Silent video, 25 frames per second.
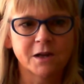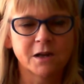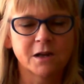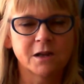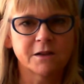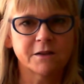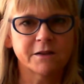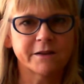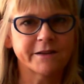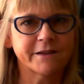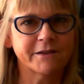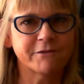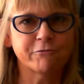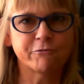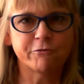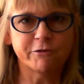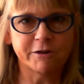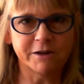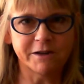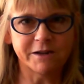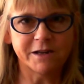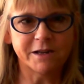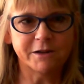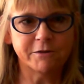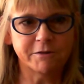It
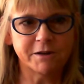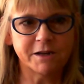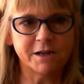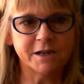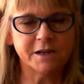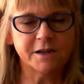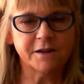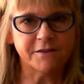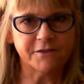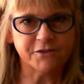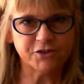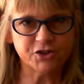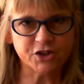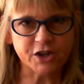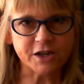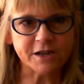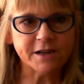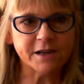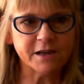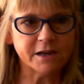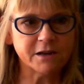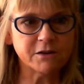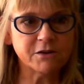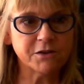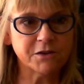really is. Check it
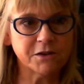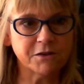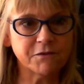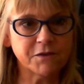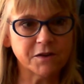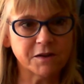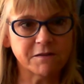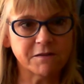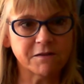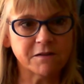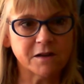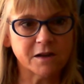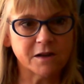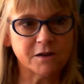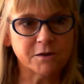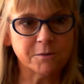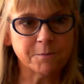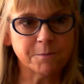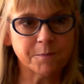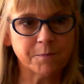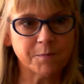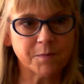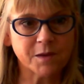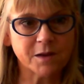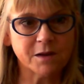out on the video.
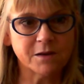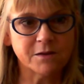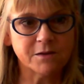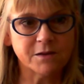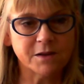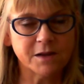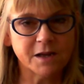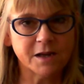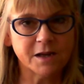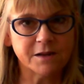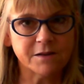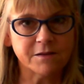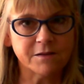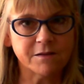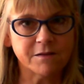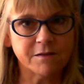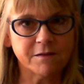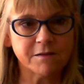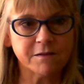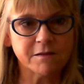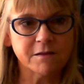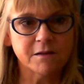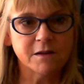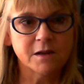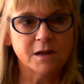at the
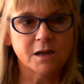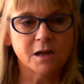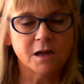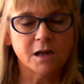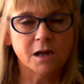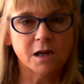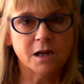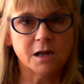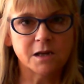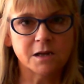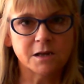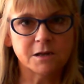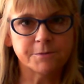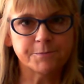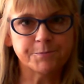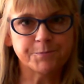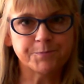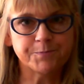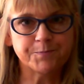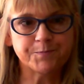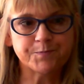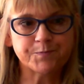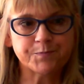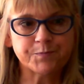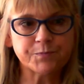end.
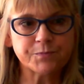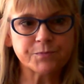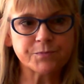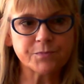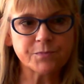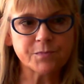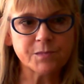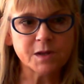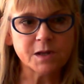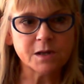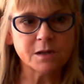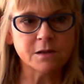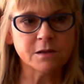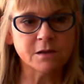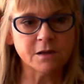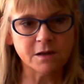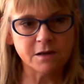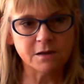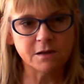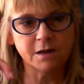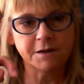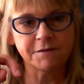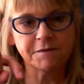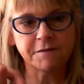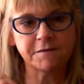
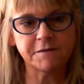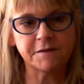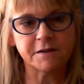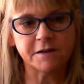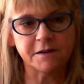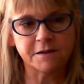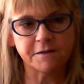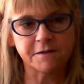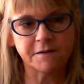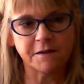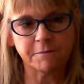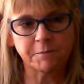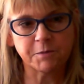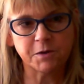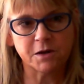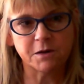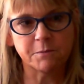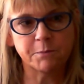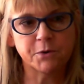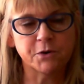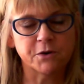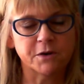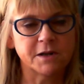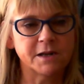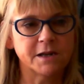As I said, I'm going to
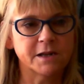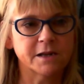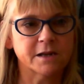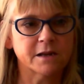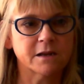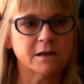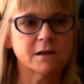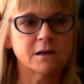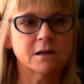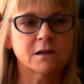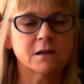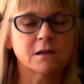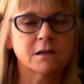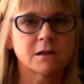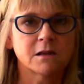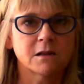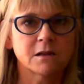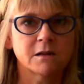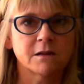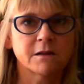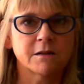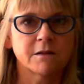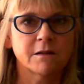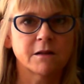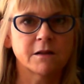put a link
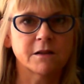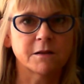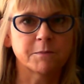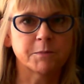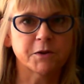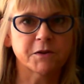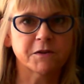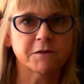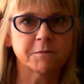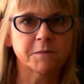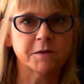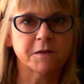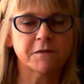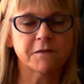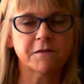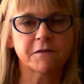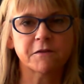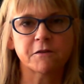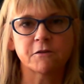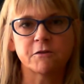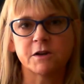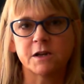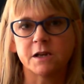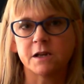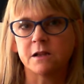at the bottom of the
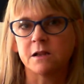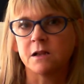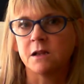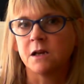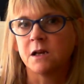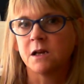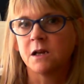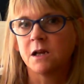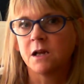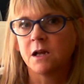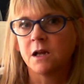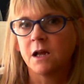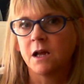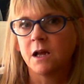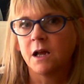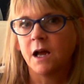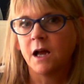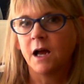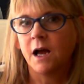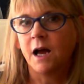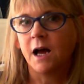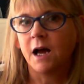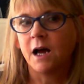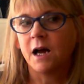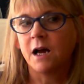screen,
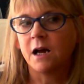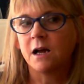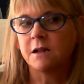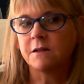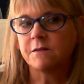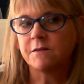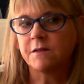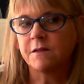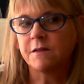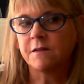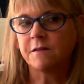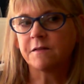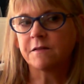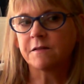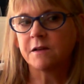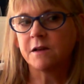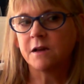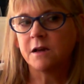and